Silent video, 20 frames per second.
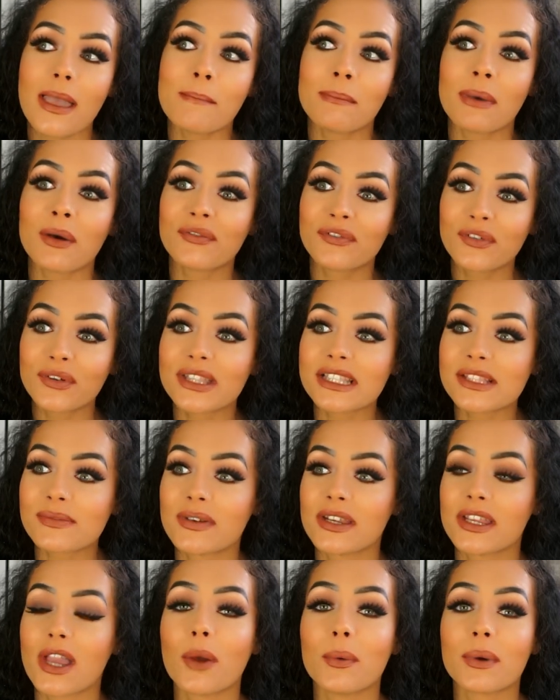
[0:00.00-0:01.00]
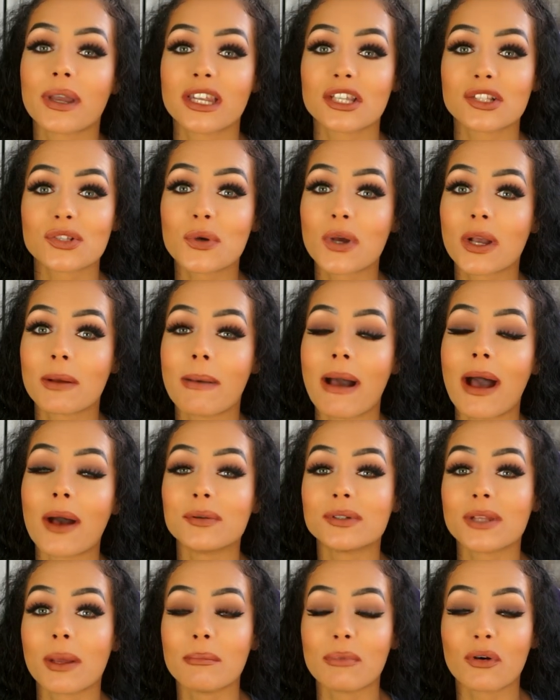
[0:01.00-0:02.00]
But for this video, we're going to talk
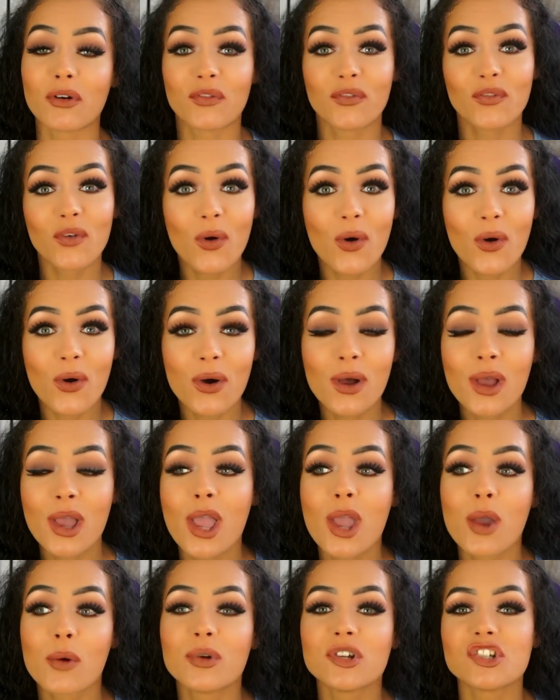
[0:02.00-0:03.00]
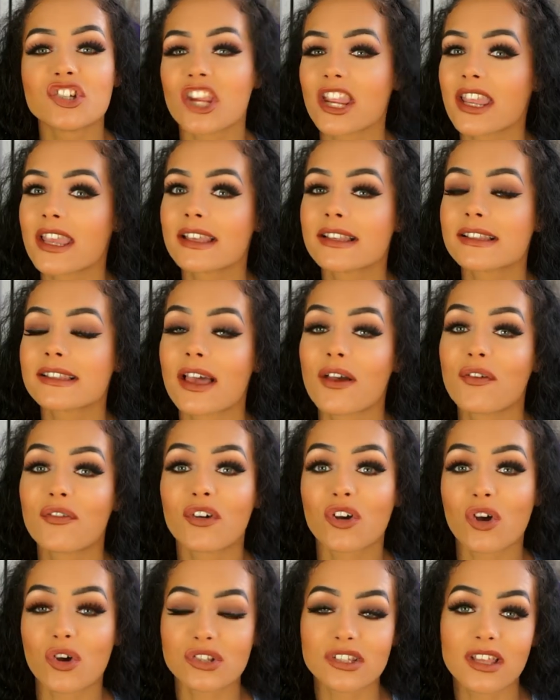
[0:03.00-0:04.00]
about number four, which is A
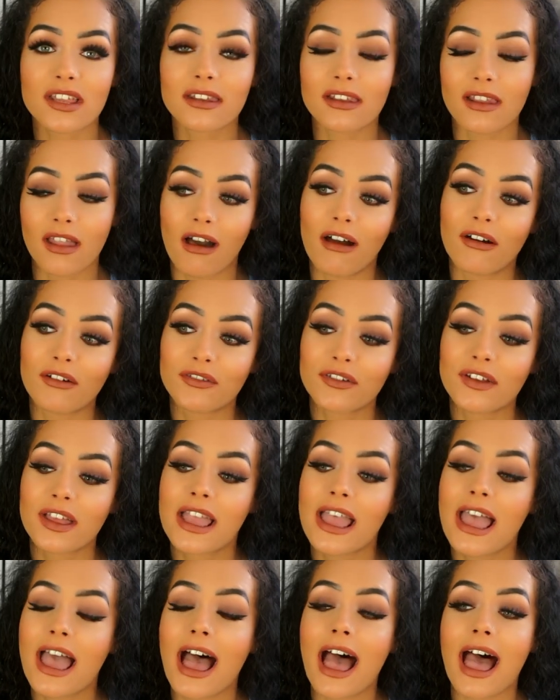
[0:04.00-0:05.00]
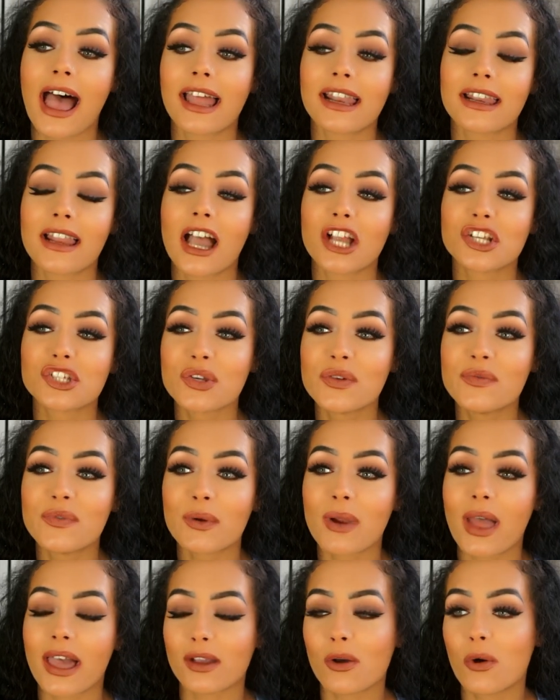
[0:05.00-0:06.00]
Forgotten Love. And I do
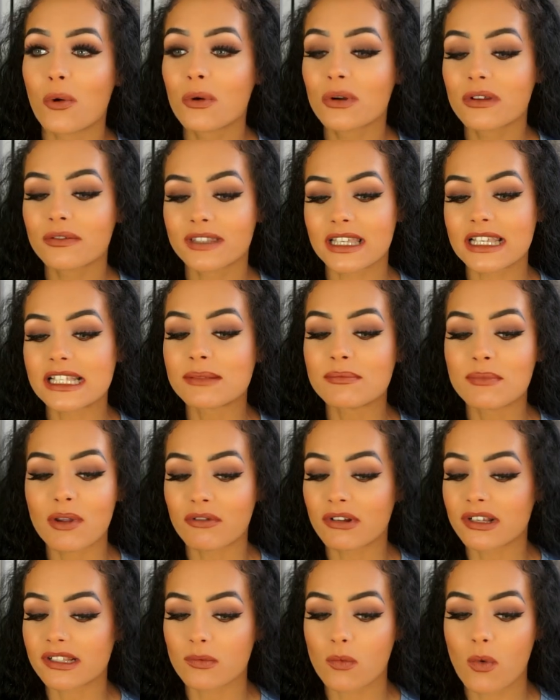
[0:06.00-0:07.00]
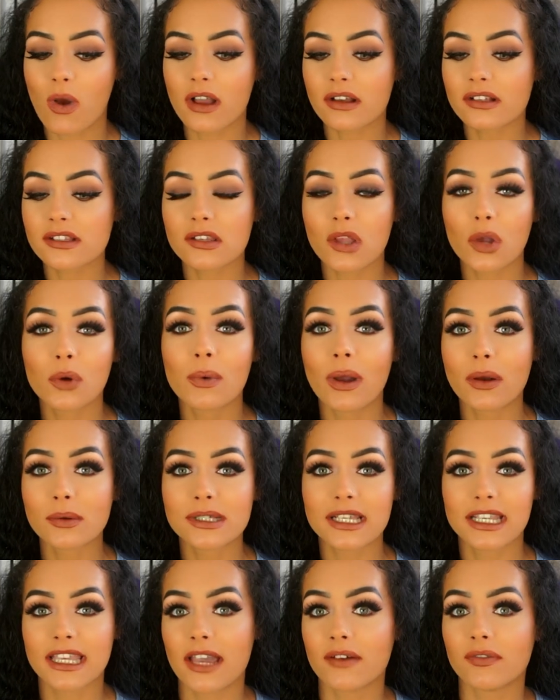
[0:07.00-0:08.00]
feel like all of these mirrors work so well
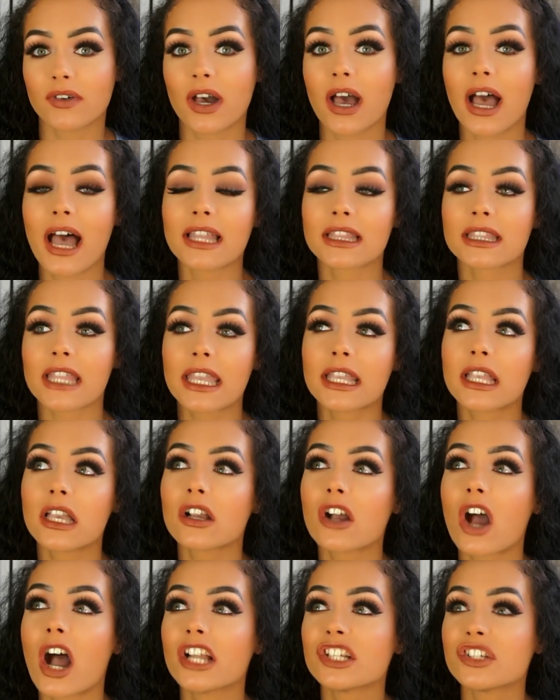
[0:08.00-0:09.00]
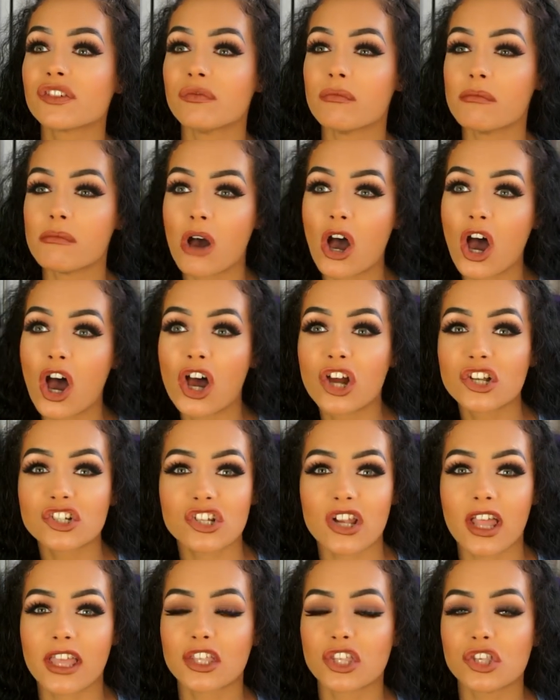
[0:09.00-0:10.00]
together and they can kind of
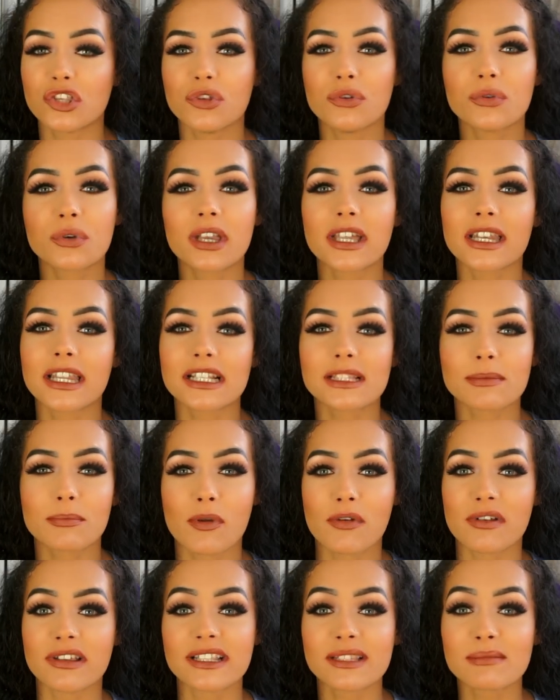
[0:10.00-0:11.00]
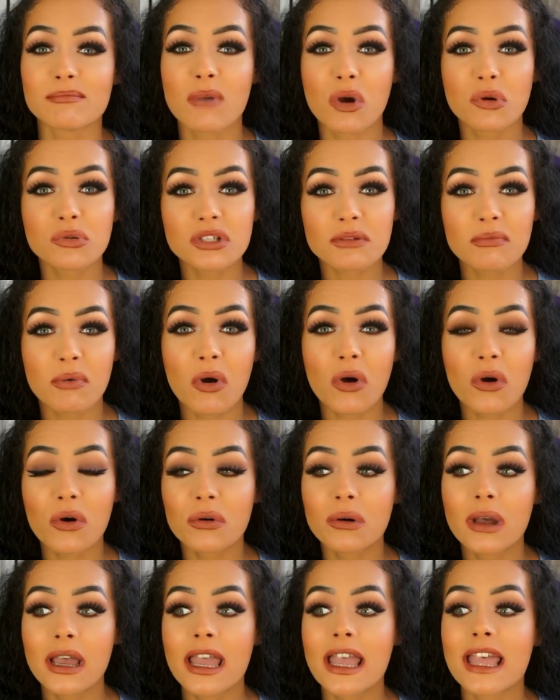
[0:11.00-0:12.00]
merge, like you can experience
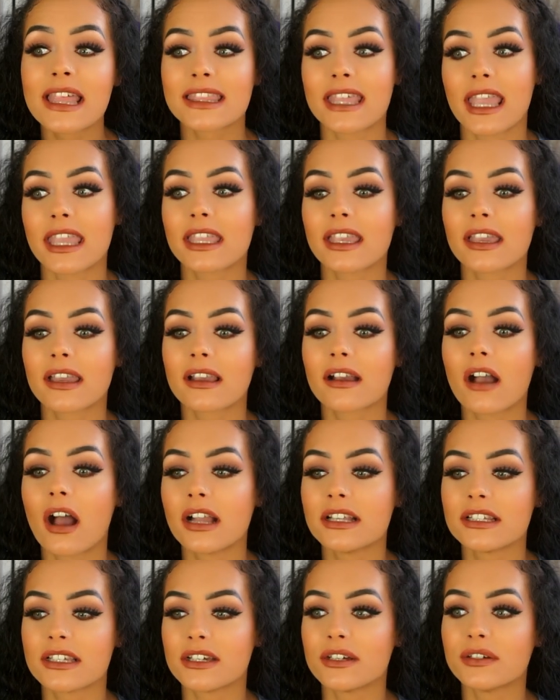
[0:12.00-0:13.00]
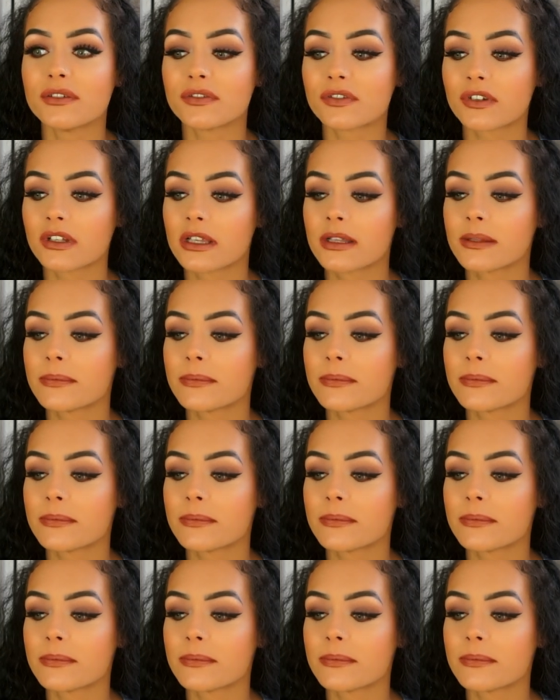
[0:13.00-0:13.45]
multiple, they can kind of